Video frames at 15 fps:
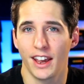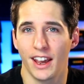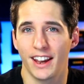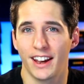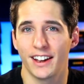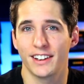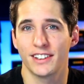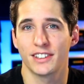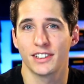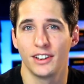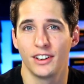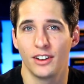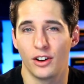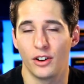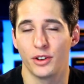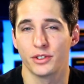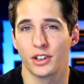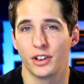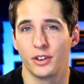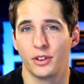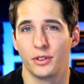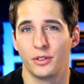and
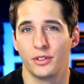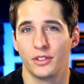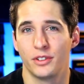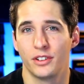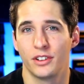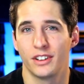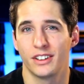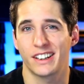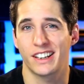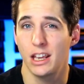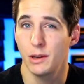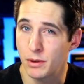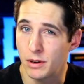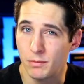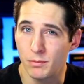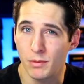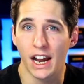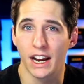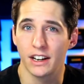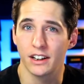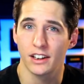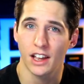also to keep in
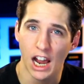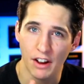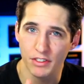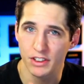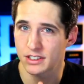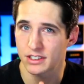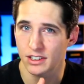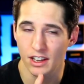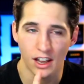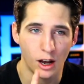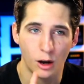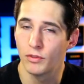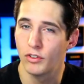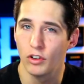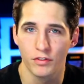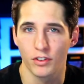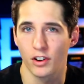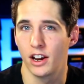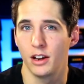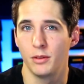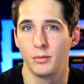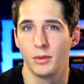mind, have this helpful
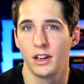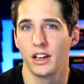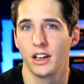frame